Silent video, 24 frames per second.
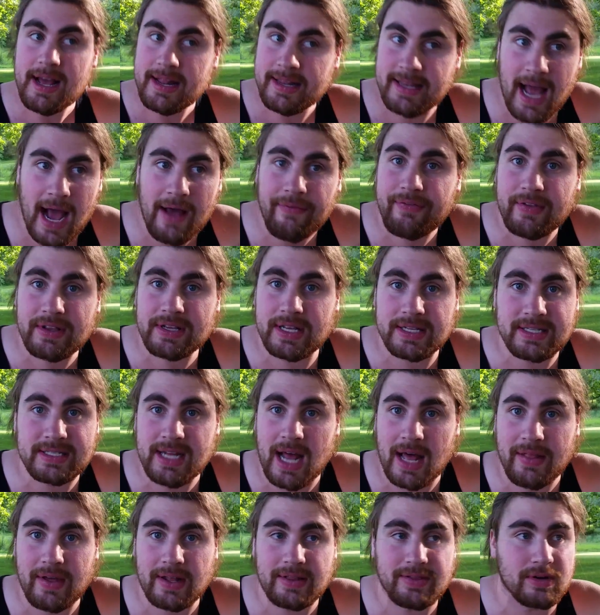It's
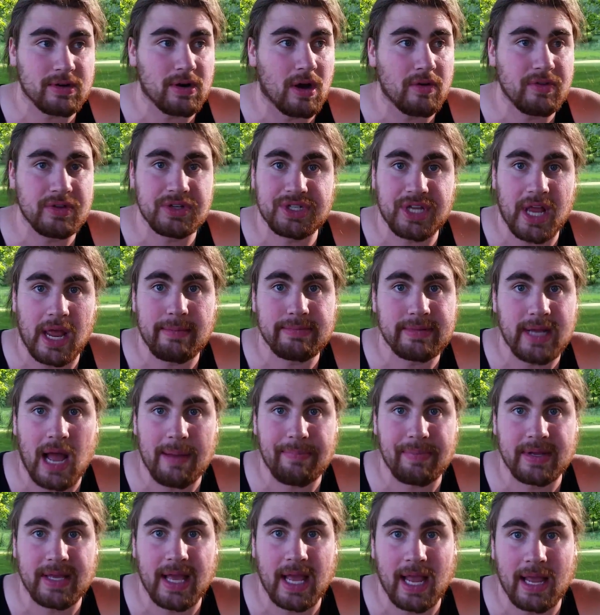not like they're all the same
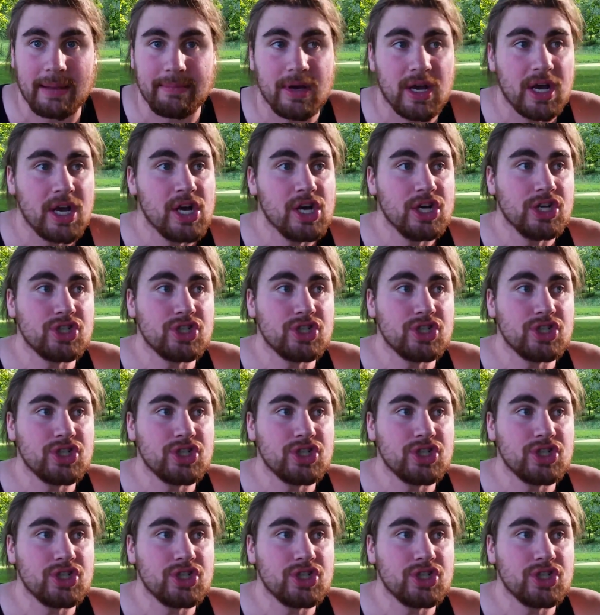type of game.